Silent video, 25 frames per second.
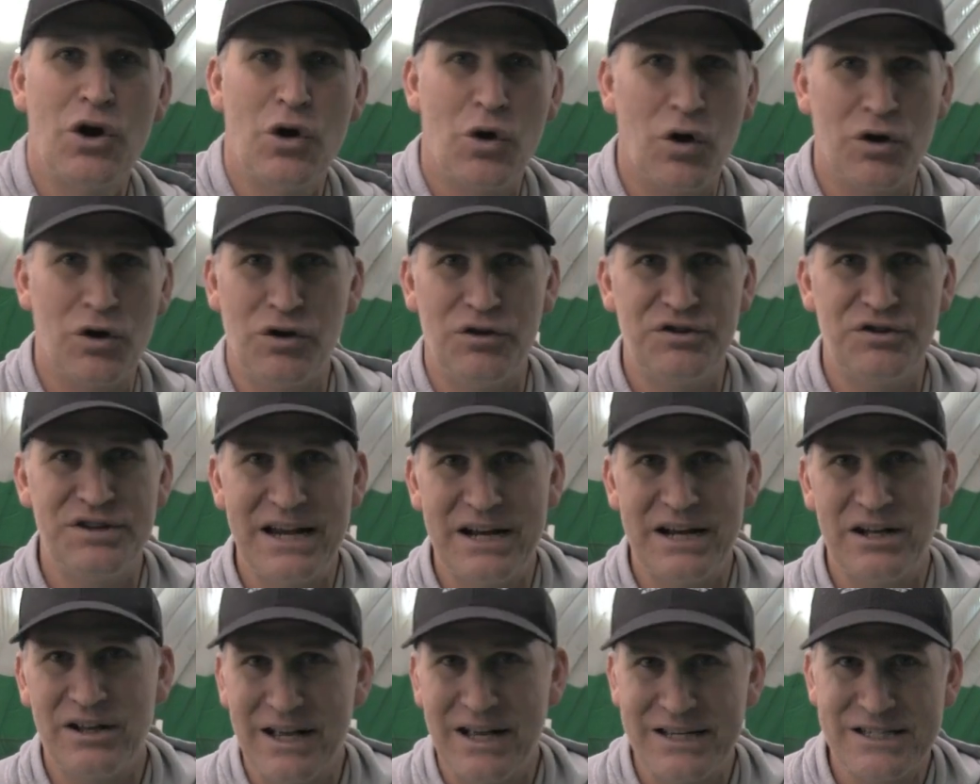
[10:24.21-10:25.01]
Or they'll
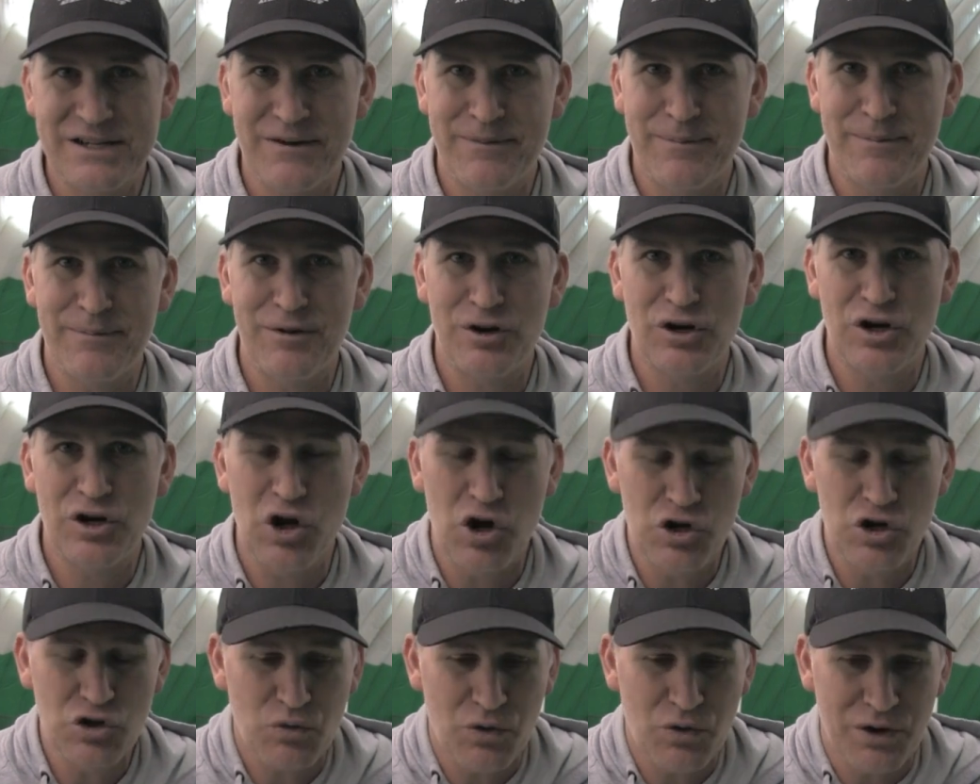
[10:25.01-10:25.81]
take a lesson from their
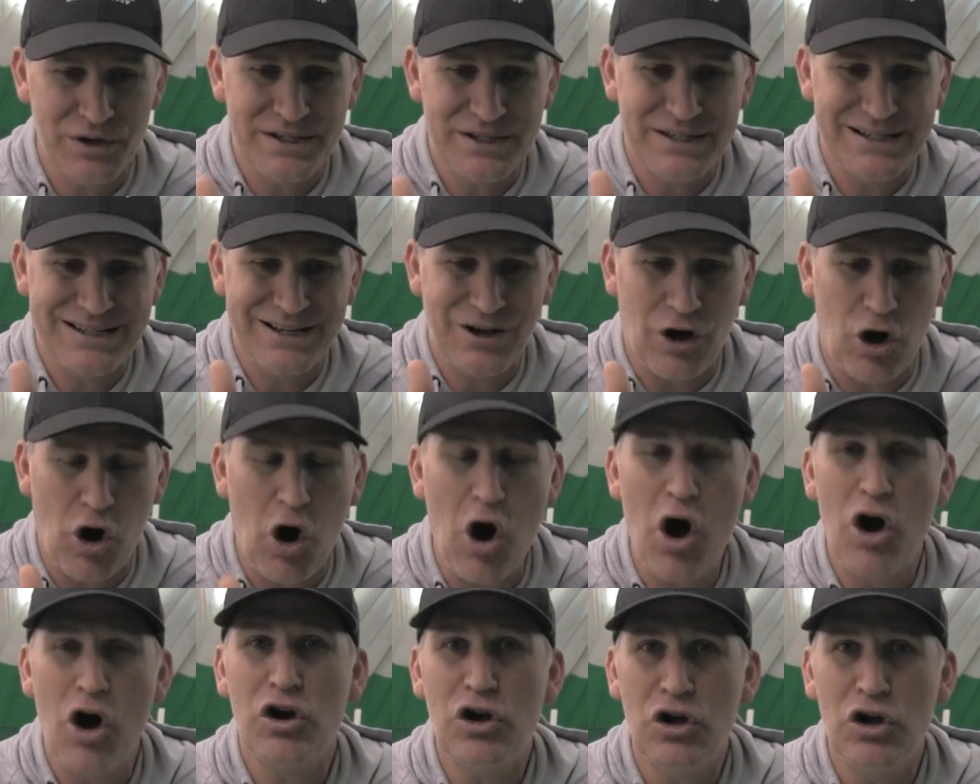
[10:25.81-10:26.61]
coach where it's
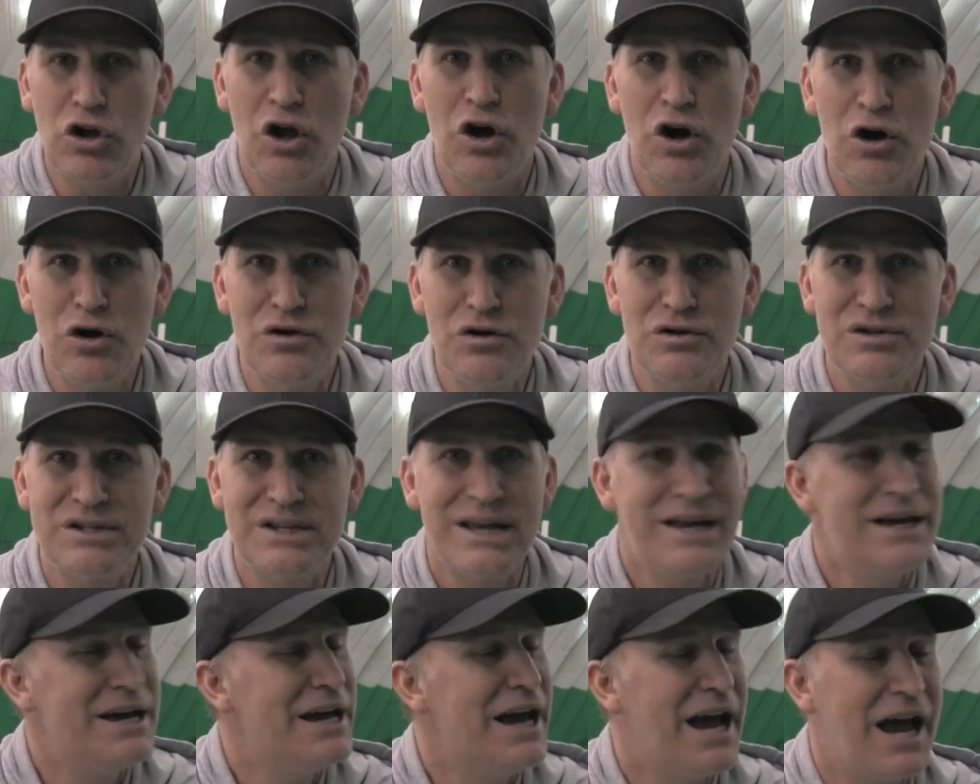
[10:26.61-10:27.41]
all closed
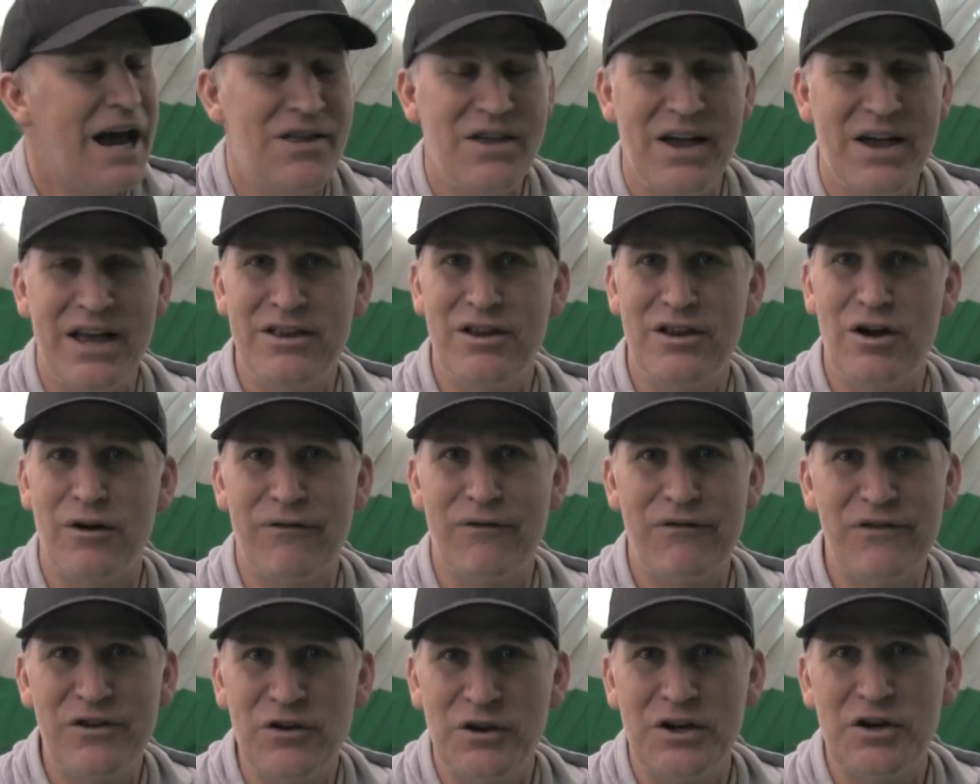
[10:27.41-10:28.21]
and then they're
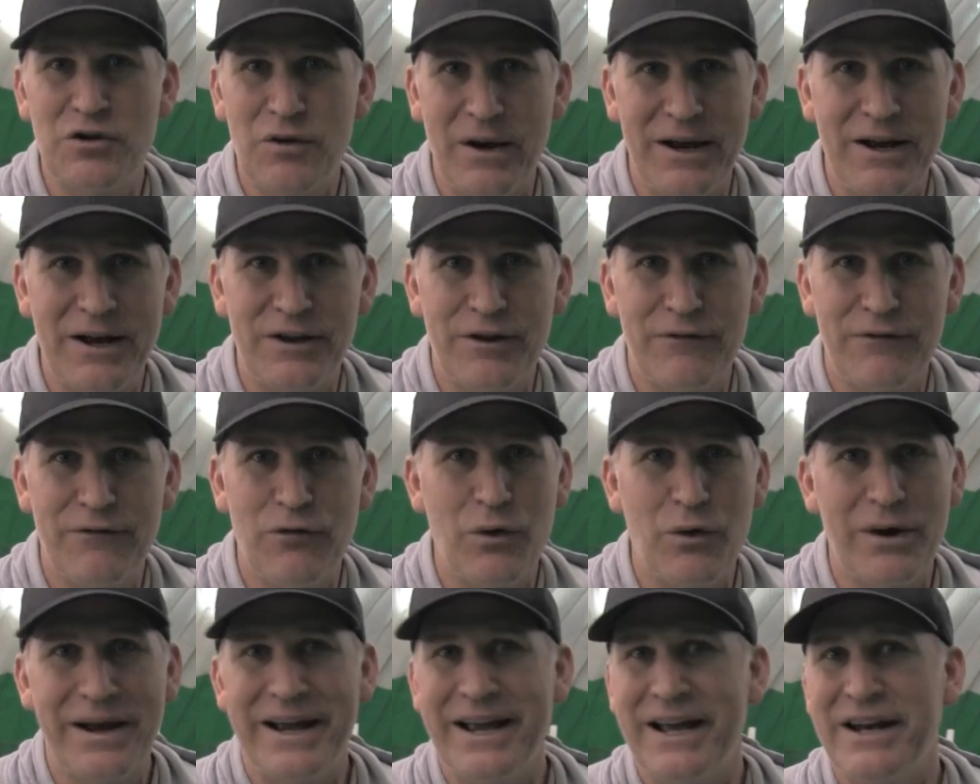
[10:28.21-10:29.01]
feeling great on their
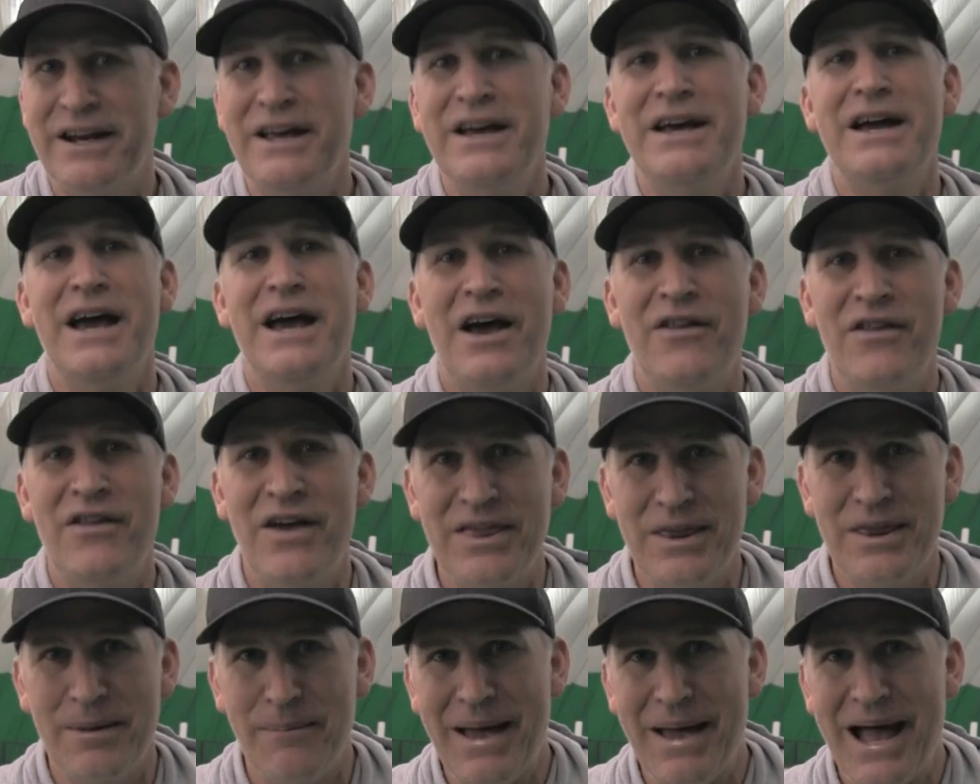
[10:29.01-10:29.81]
forehand and
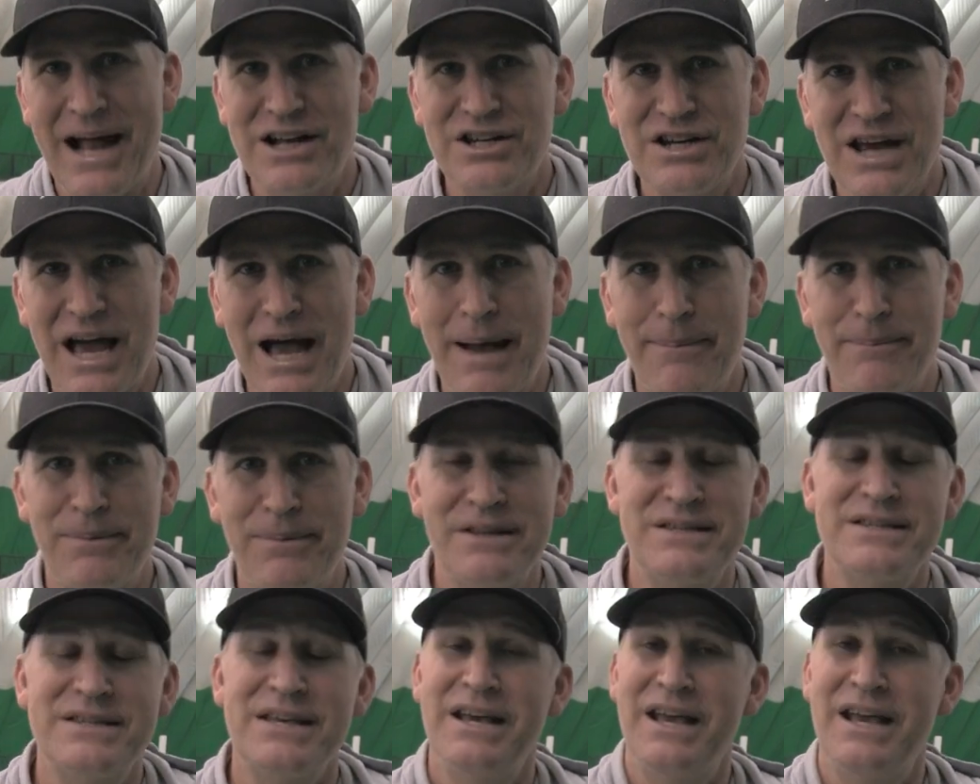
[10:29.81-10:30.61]
then the match
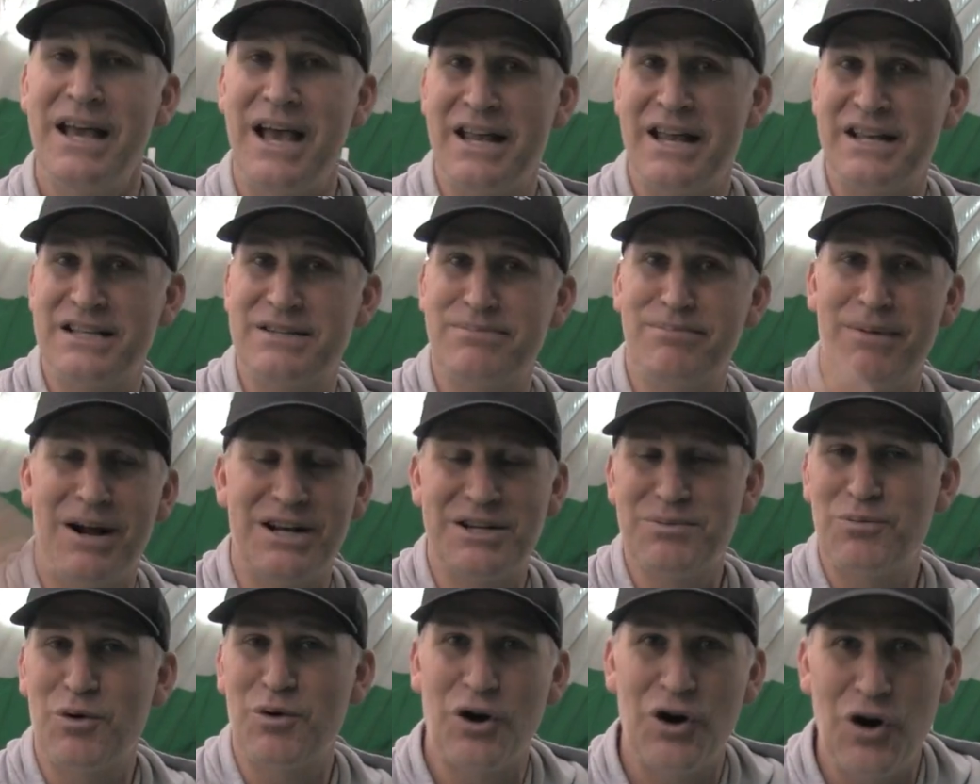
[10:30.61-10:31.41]
happens and it's
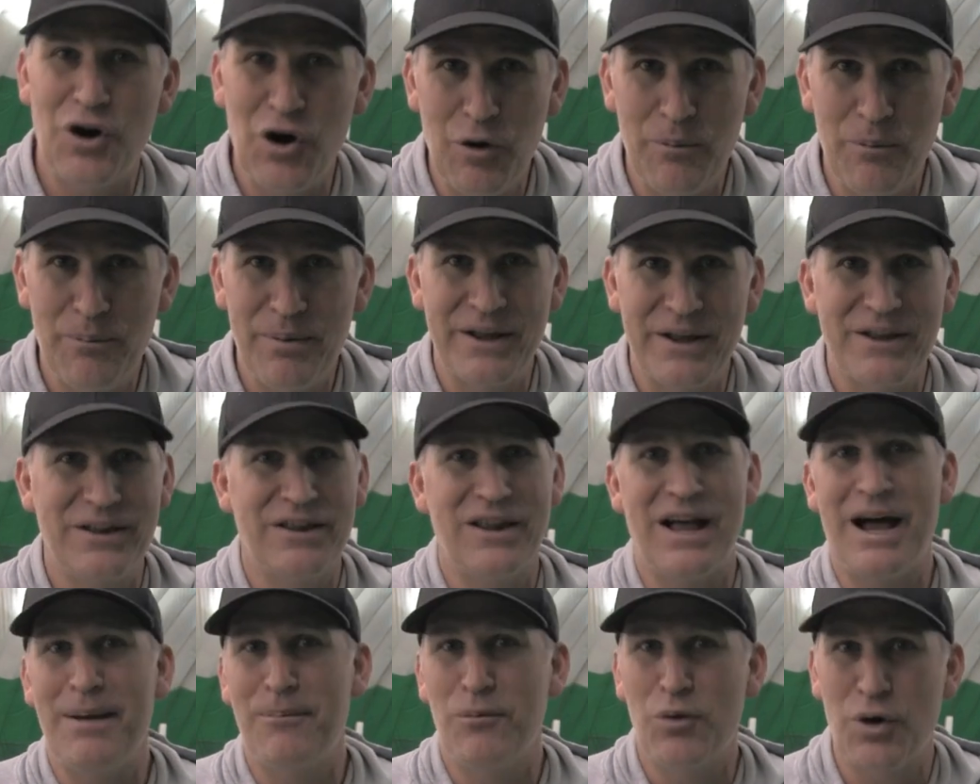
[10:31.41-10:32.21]
much more open, a
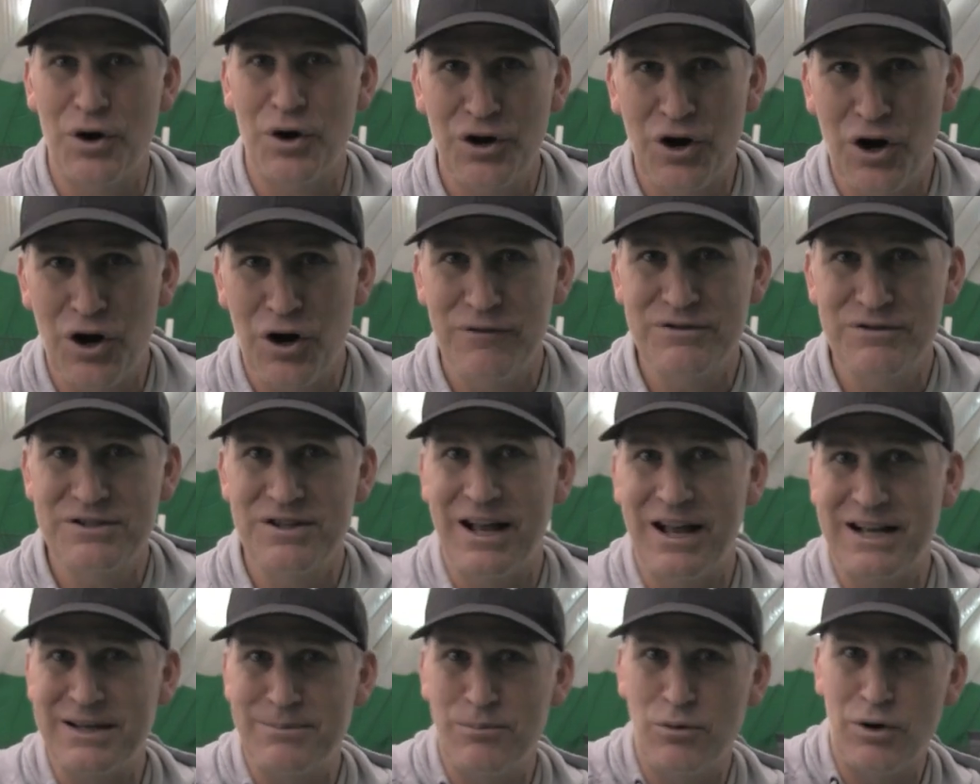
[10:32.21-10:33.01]
lot more nerves, a
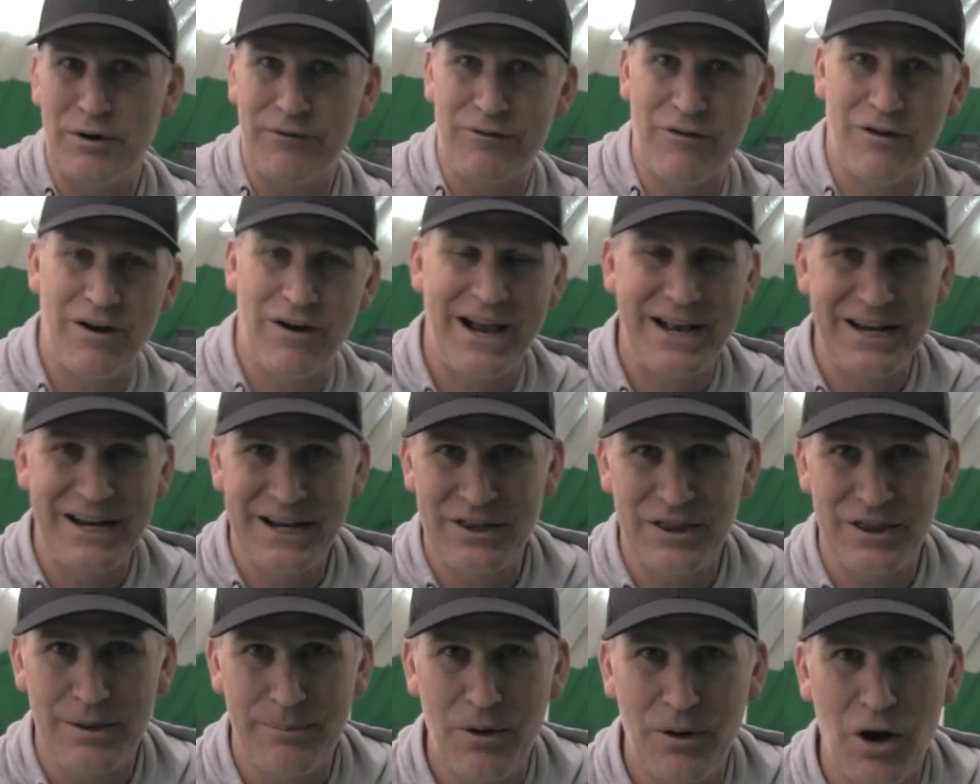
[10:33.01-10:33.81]
lot more variety
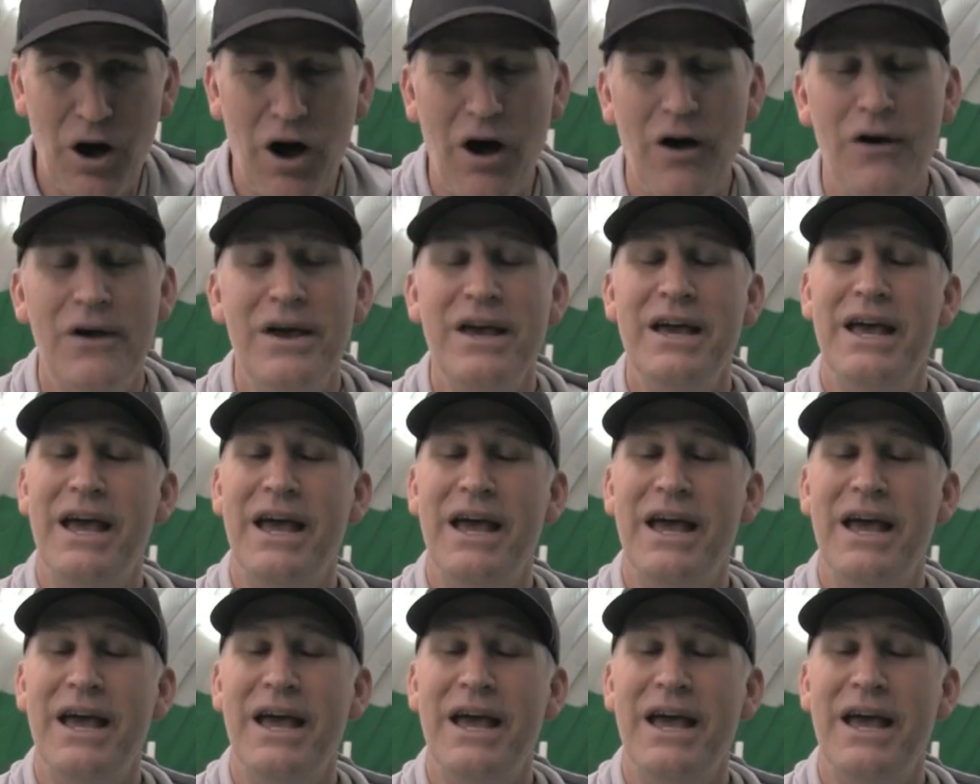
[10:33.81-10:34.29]
on the ball,